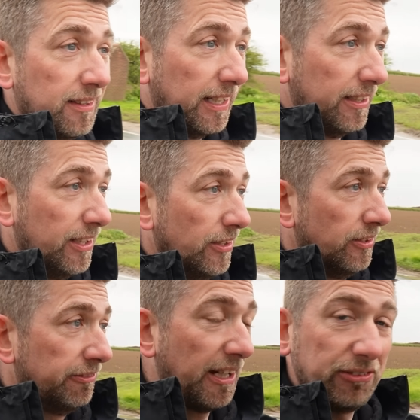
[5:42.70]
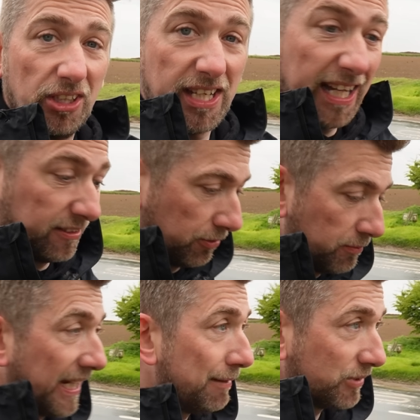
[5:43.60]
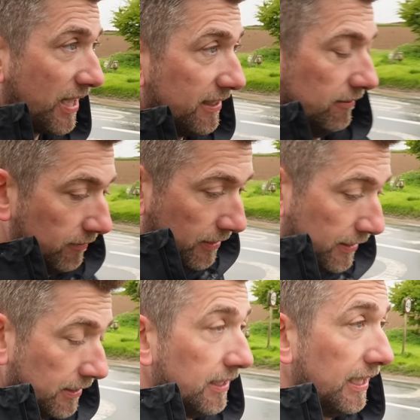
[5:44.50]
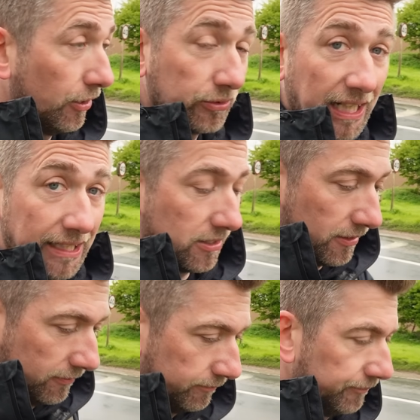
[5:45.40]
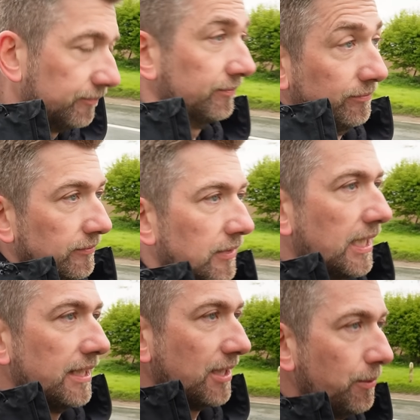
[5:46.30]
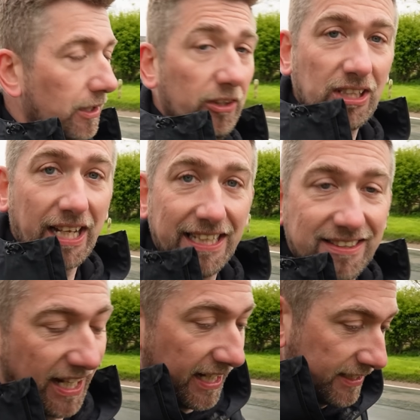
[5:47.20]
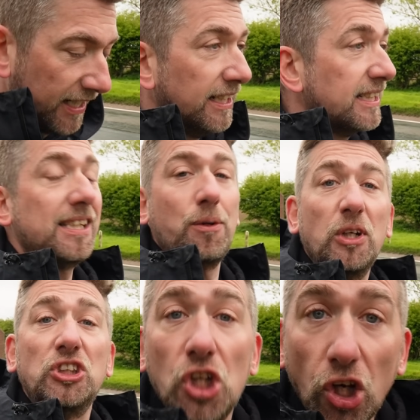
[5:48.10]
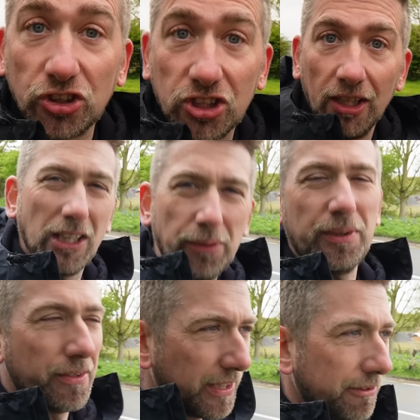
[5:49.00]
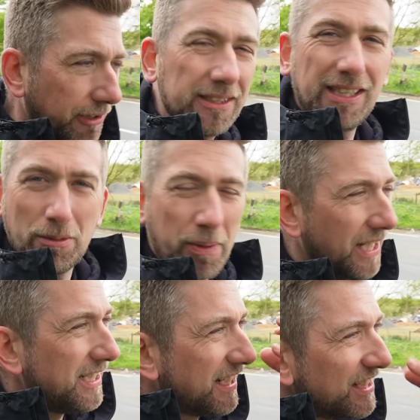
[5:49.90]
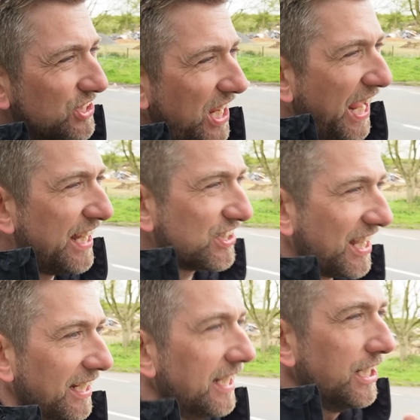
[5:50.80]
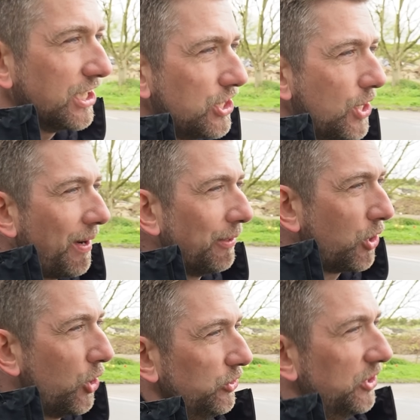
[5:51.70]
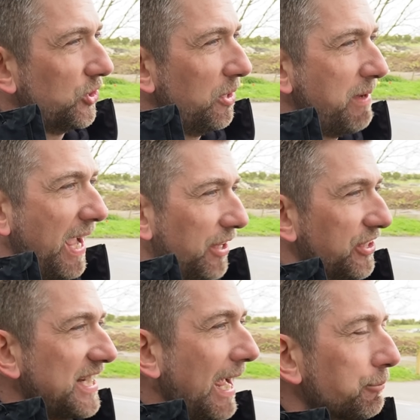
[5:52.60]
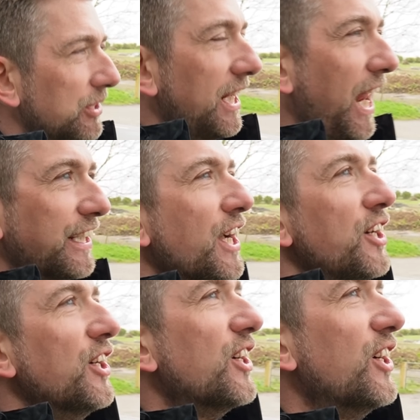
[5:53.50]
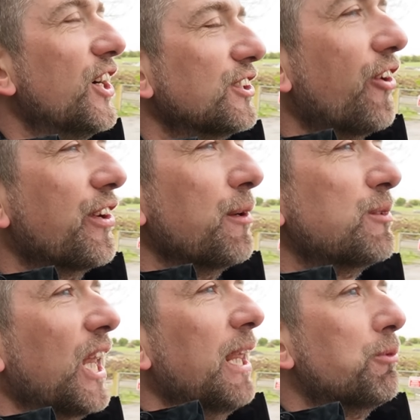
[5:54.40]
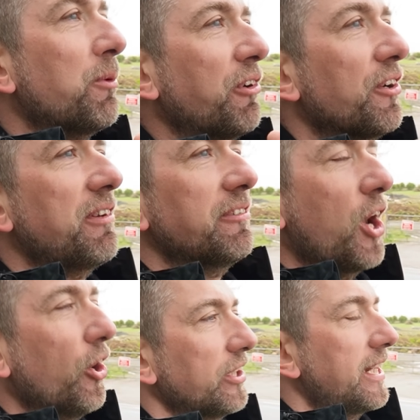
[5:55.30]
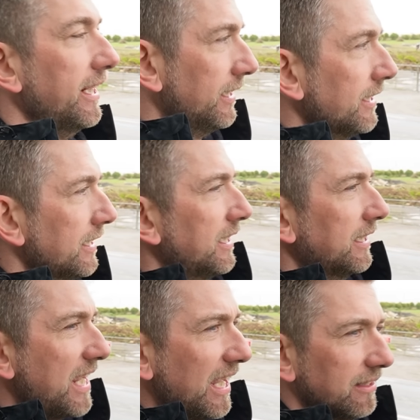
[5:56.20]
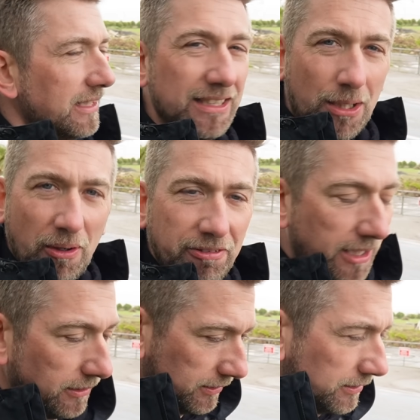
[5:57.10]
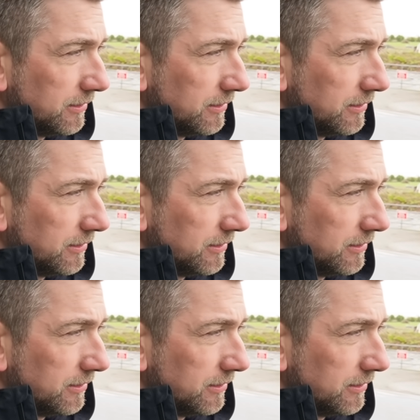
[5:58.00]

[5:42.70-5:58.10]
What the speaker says: I don't know, 500 yards from the campsite. It looked nice. Can't tell you what it looks like inside because it was shut. you know when you really fancy a beer, you can taste it. You know how cold it's going to be out of the taps and you're like, oh, it's already up to your lips before you've even ordered it. Yeah, that's how I felt.